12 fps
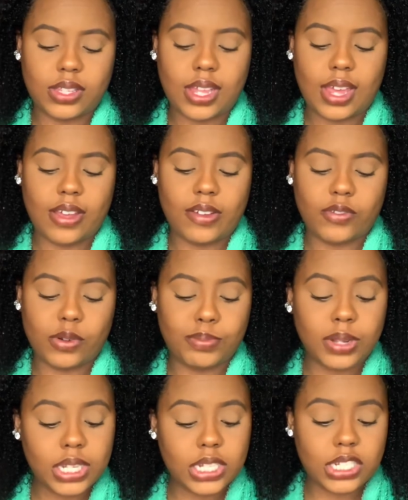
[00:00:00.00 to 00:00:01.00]
a
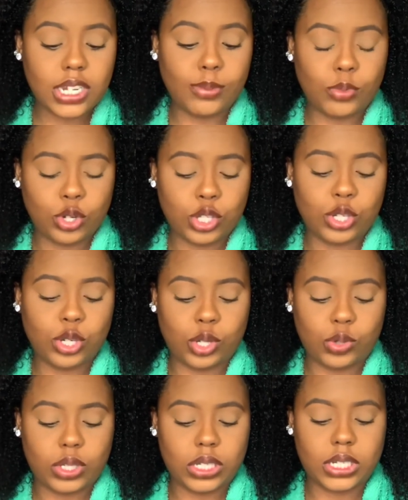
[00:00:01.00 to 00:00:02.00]
replenishing moisture
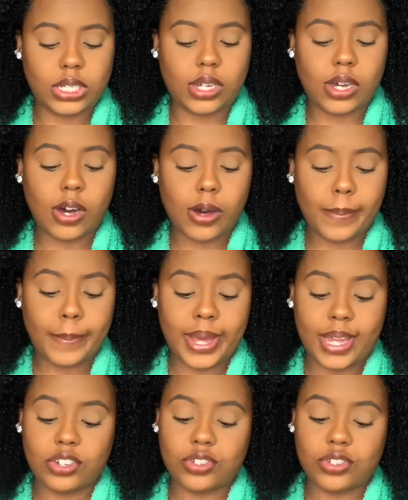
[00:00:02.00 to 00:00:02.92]
lotion to combat